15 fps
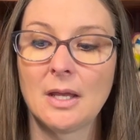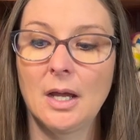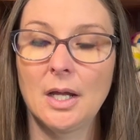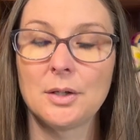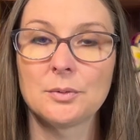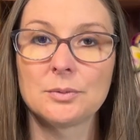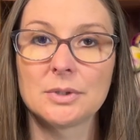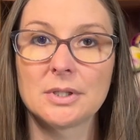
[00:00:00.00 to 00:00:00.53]
I
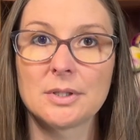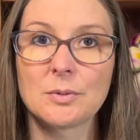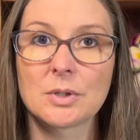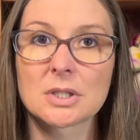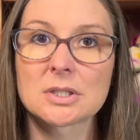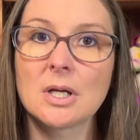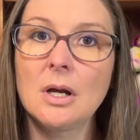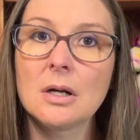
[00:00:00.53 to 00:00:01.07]
really
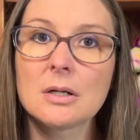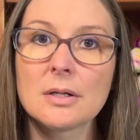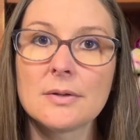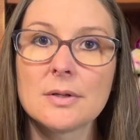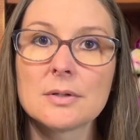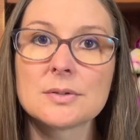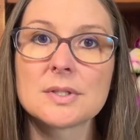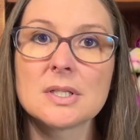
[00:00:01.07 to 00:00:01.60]
worked hard on
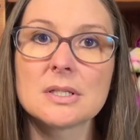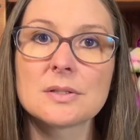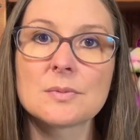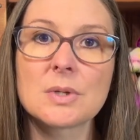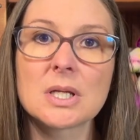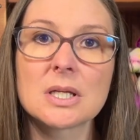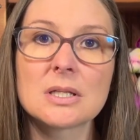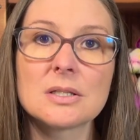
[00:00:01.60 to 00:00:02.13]
those this
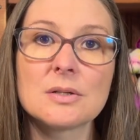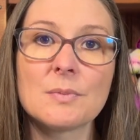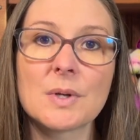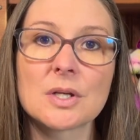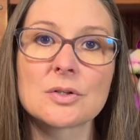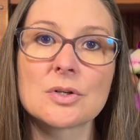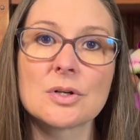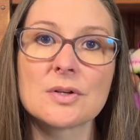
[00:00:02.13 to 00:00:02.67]
week to make
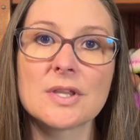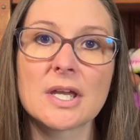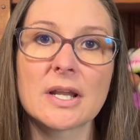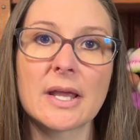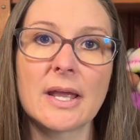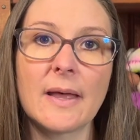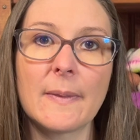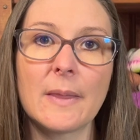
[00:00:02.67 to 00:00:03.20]
sure that I
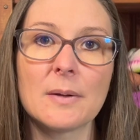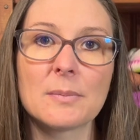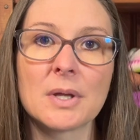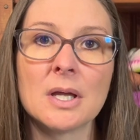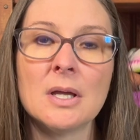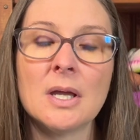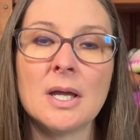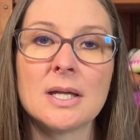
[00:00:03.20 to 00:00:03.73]
had them
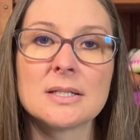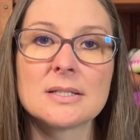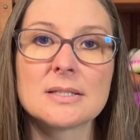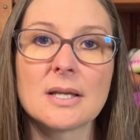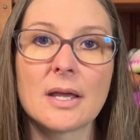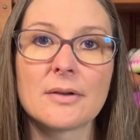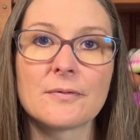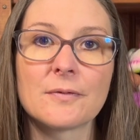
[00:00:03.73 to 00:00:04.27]

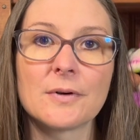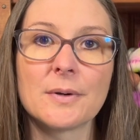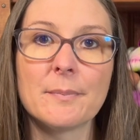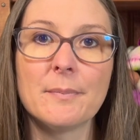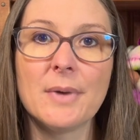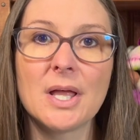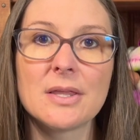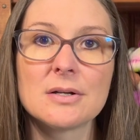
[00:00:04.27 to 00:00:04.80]
done for
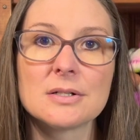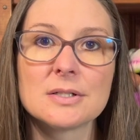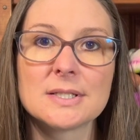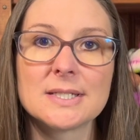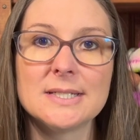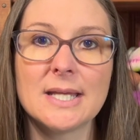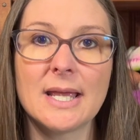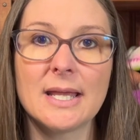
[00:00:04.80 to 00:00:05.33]
Mother's
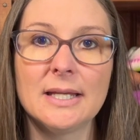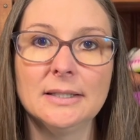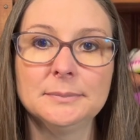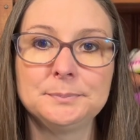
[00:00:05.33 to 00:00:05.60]
Day.